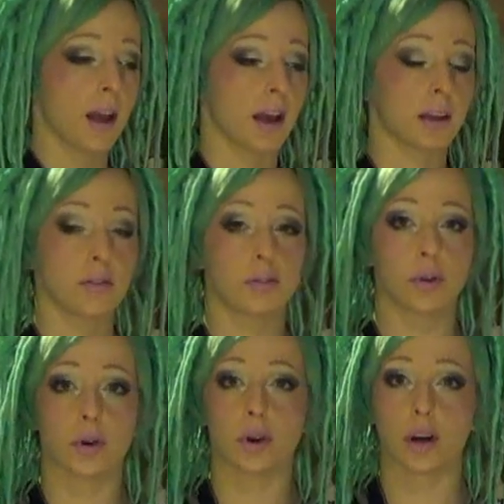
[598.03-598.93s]
And if
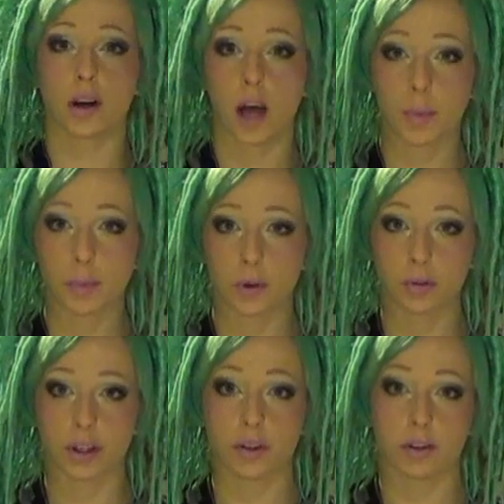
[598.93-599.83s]
you're a comic book
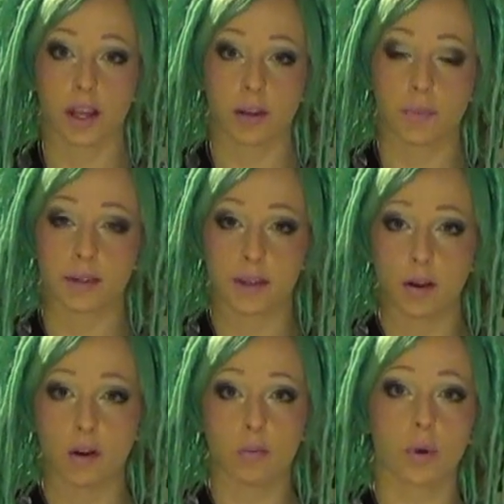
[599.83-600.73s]
reader like
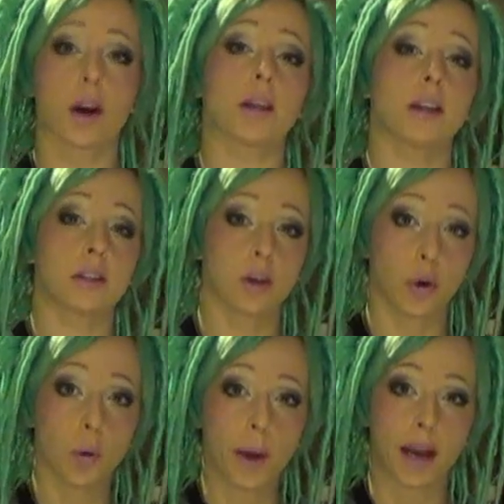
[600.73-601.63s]
myself, where I like to
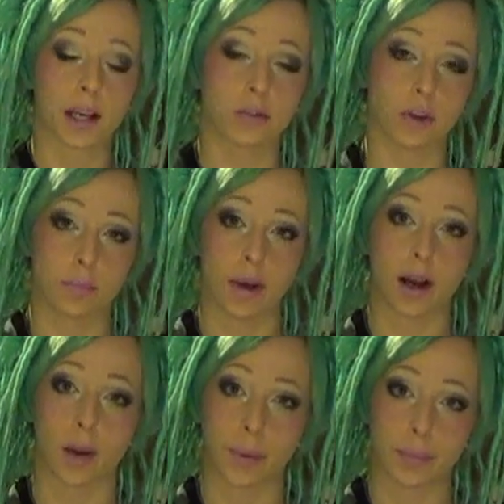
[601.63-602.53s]
go back and read my
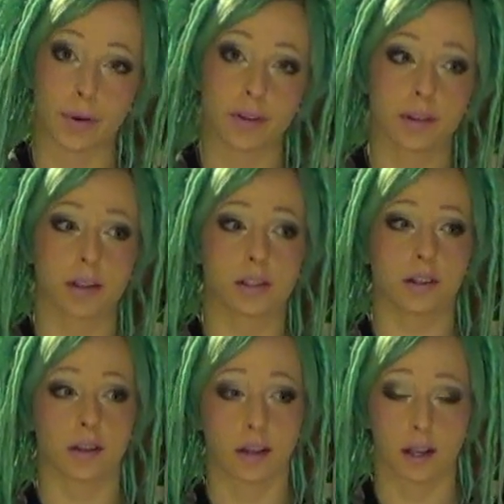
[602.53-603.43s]
comic books, not
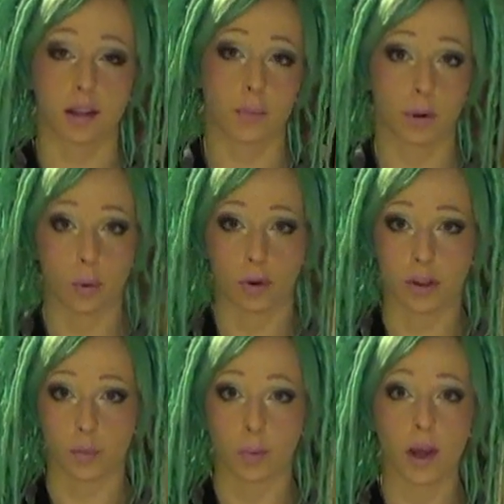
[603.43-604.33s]
just collect them and hoard
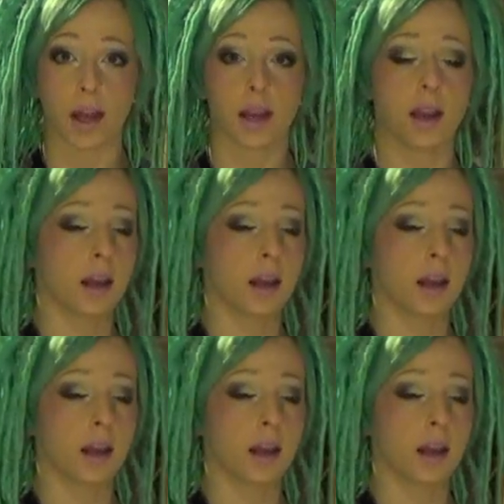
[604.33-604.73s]
them away,